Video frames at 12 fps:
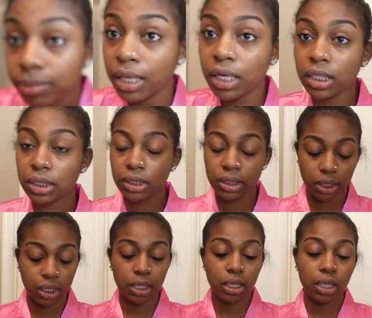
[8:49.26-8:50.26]
minutes.
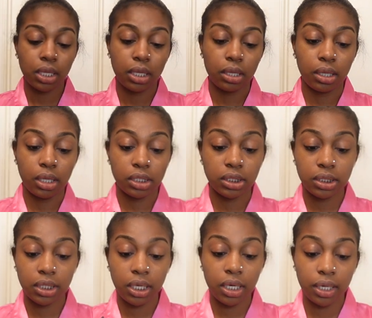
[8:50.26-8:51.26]
Let's
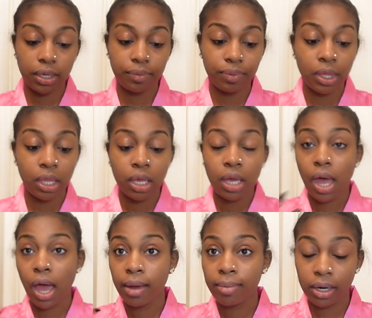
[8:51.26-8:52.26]
get it.
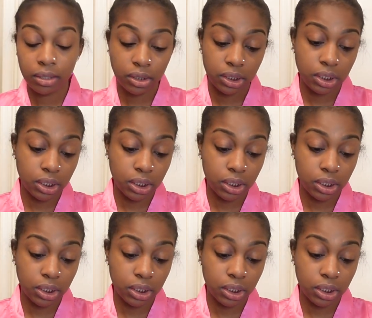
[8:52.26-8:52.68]
Eyebrows is